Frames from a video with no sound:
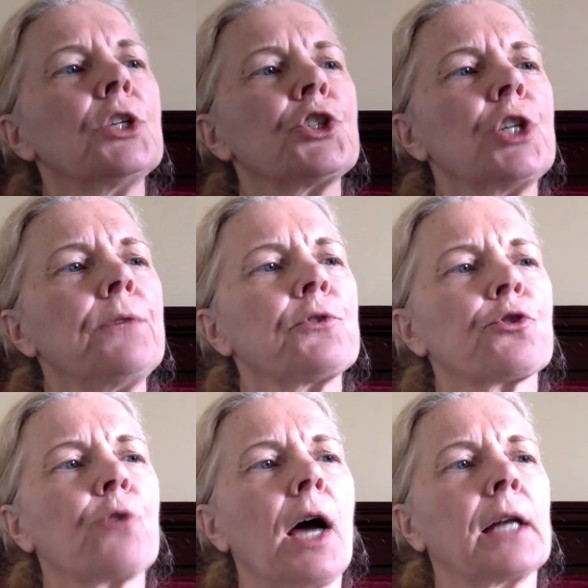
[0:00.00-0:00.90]
Chief
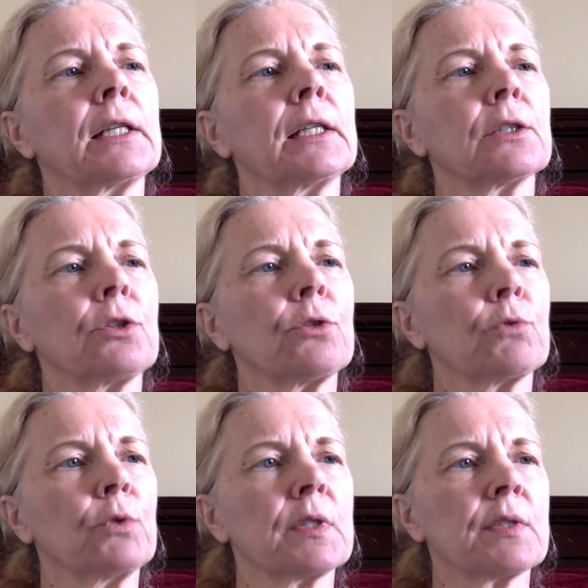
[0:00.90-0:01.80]
trotted into the
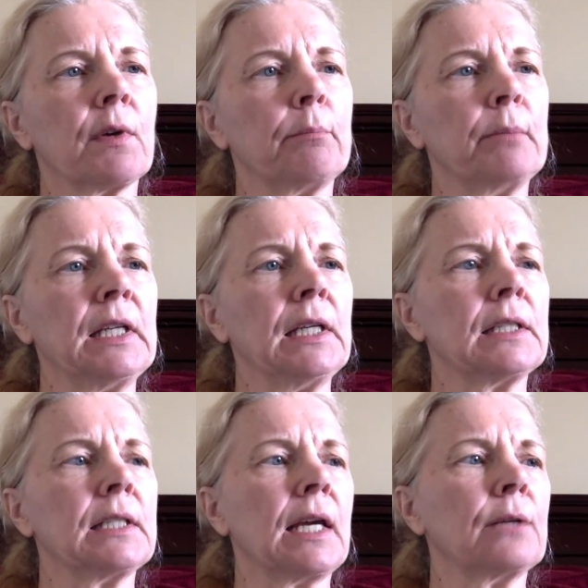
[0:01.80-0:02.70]
ruins of a big
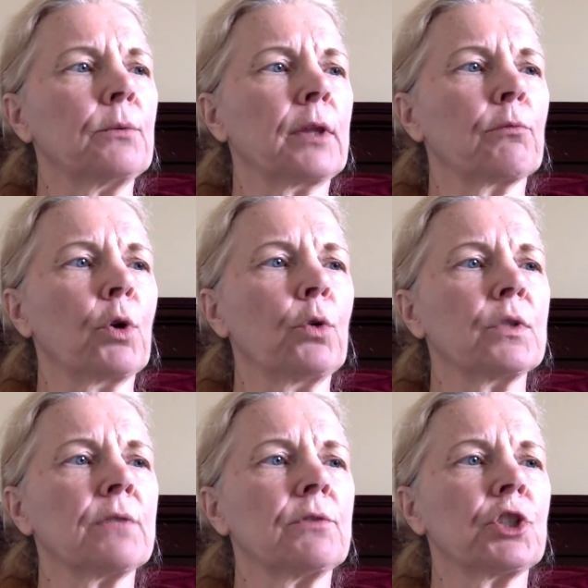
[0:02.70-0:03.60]
den with
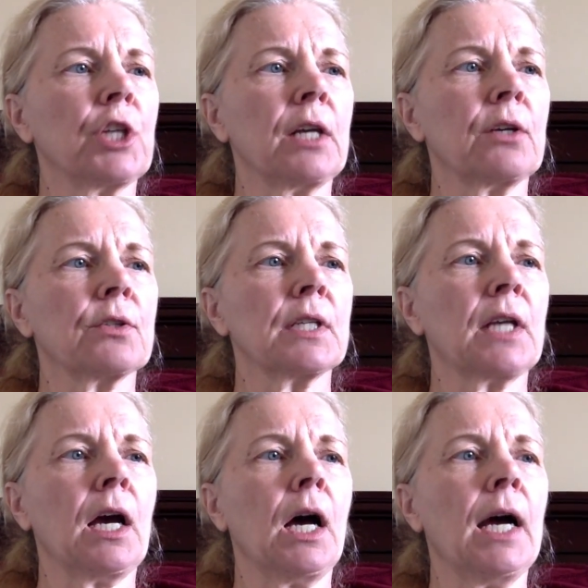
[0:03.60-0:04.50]
rows of chairs and a
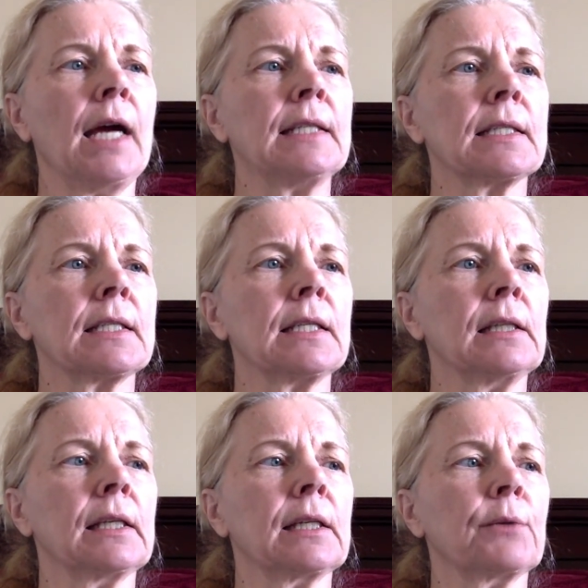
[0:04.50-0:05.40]
high
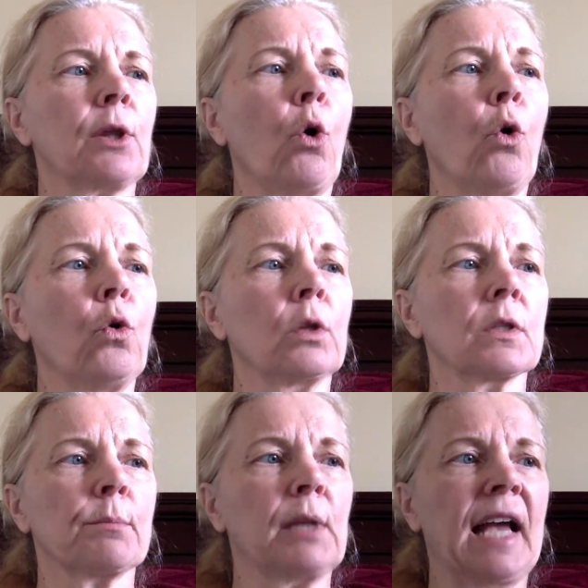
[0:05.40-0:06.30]
ceiling with
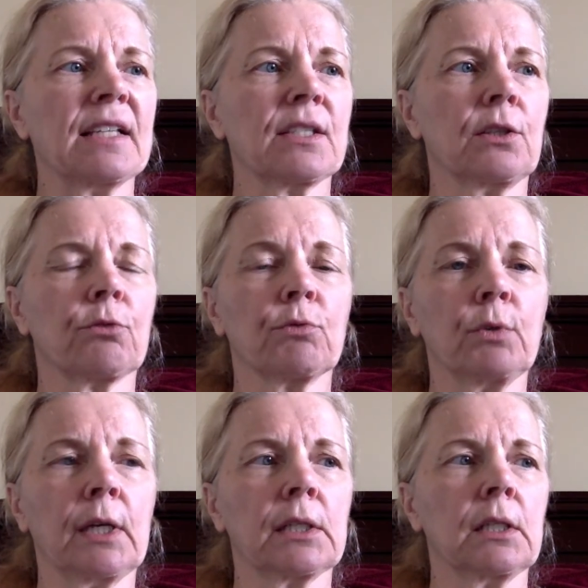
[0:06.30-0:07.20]
holes blasted
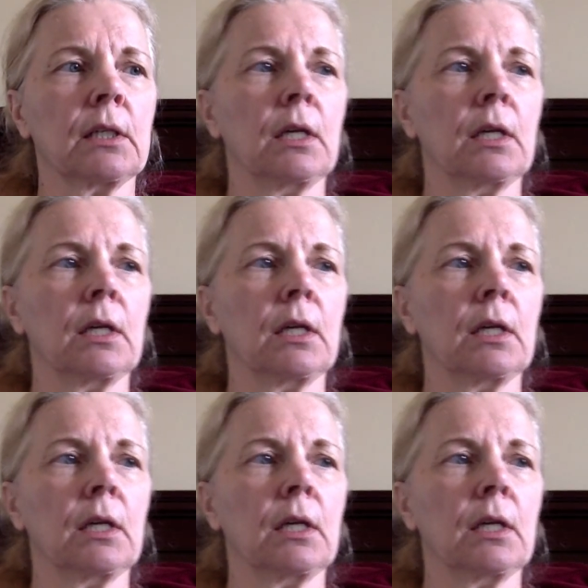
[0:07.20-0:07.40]
through it.